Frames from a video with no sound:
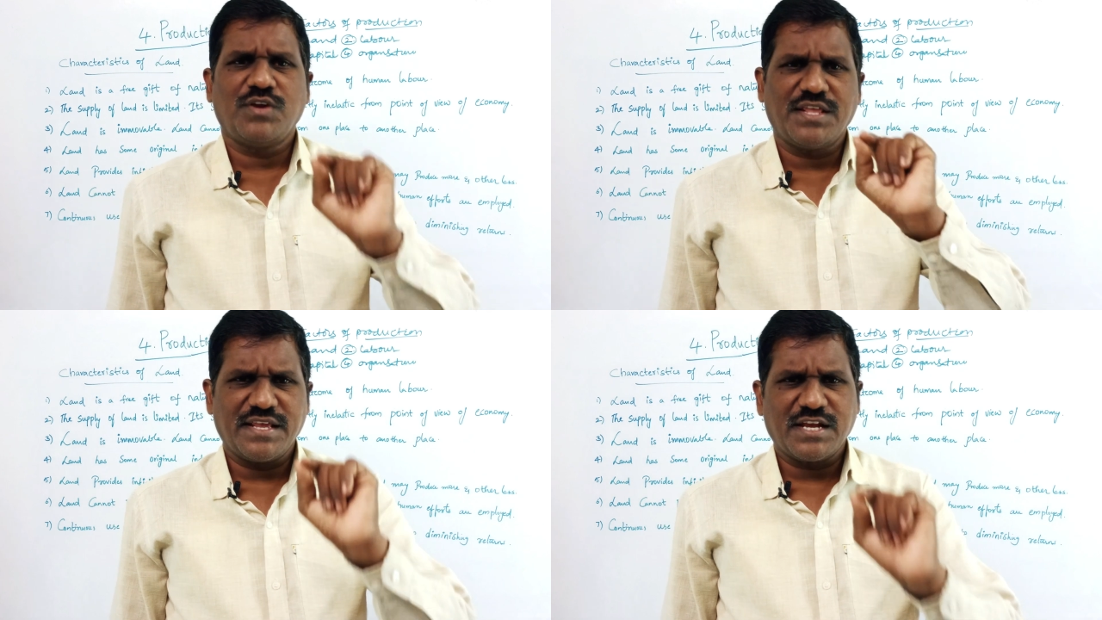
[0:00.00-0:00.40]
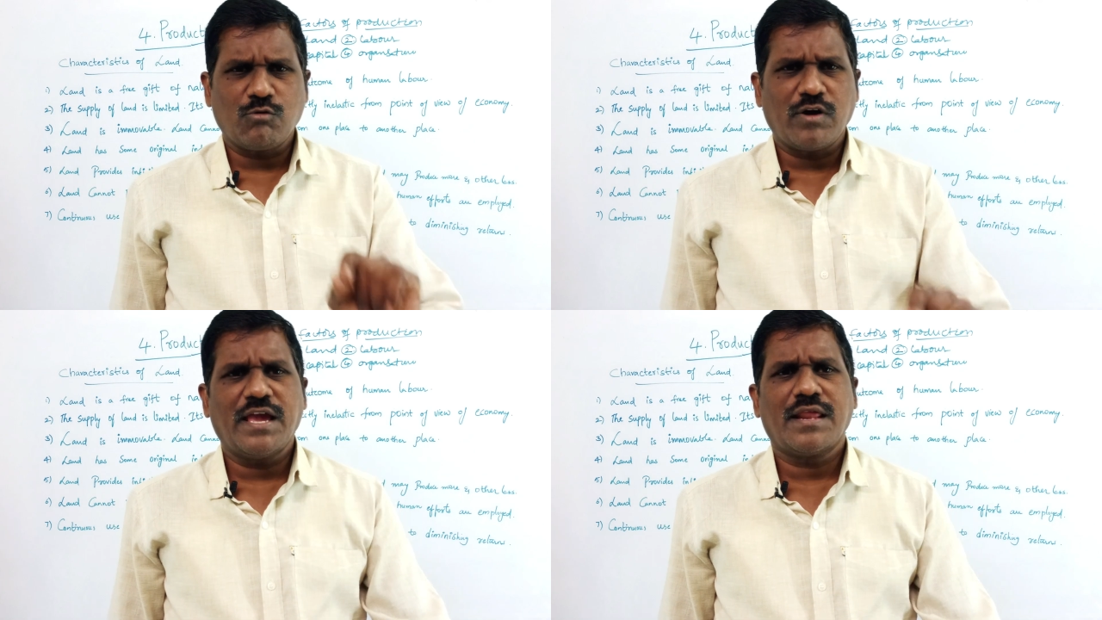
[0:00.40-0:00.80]
we
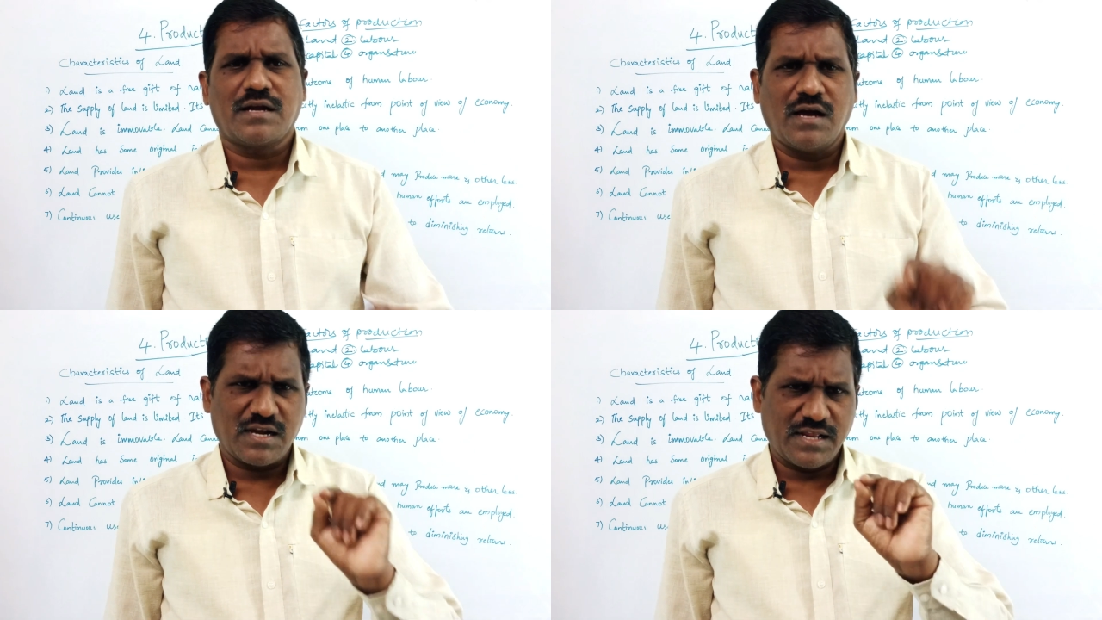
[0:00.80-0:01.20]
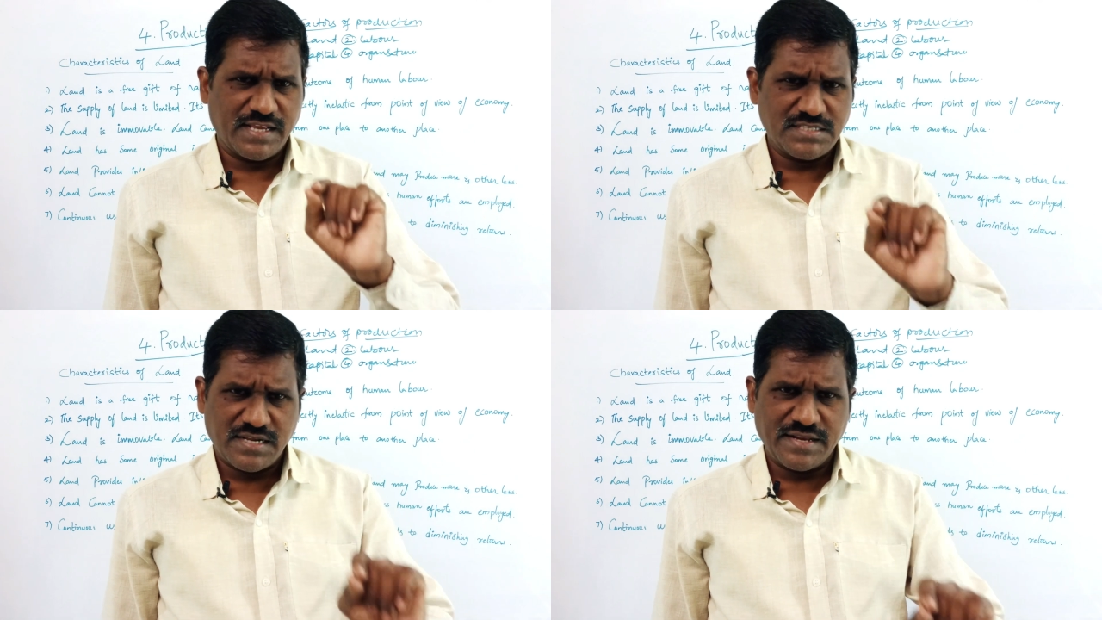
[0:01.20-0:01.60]
require, an
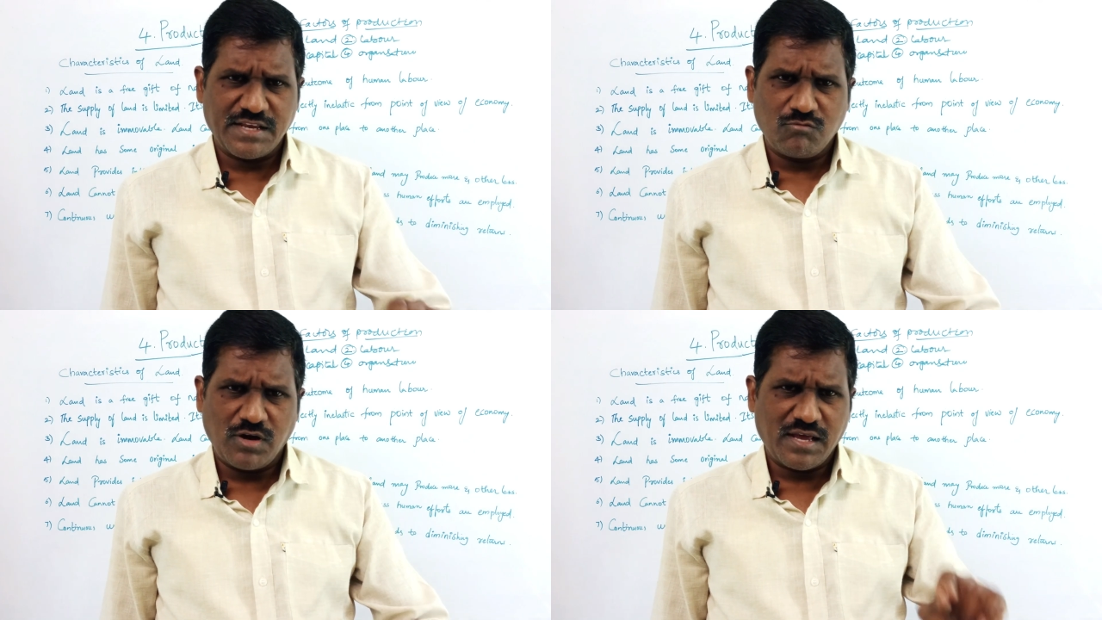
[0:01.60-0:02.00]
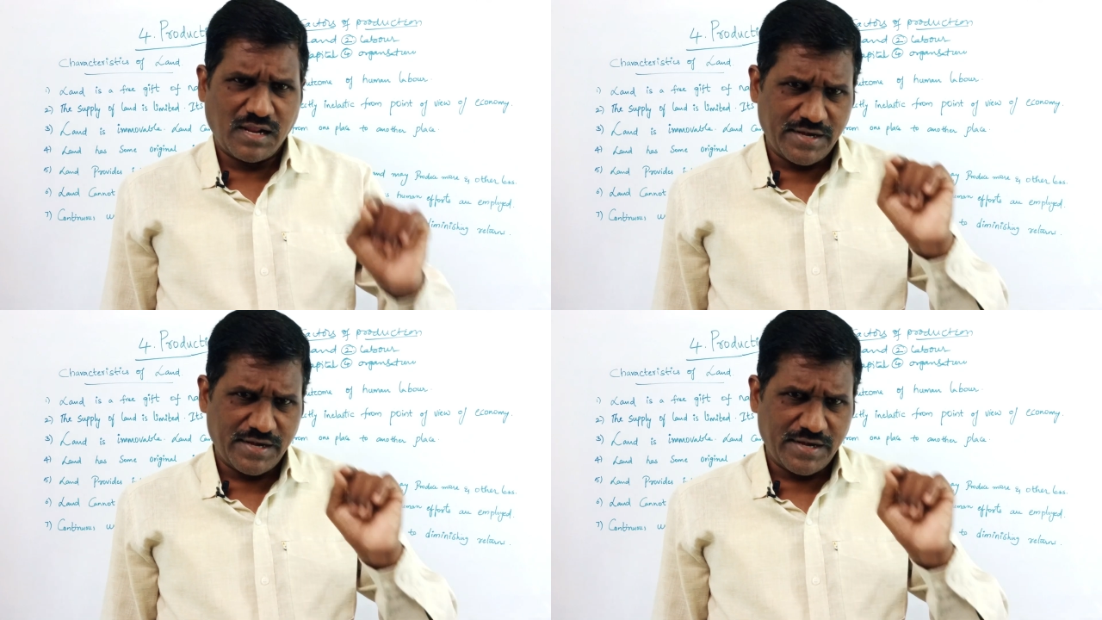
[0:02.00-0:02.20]
organizer require,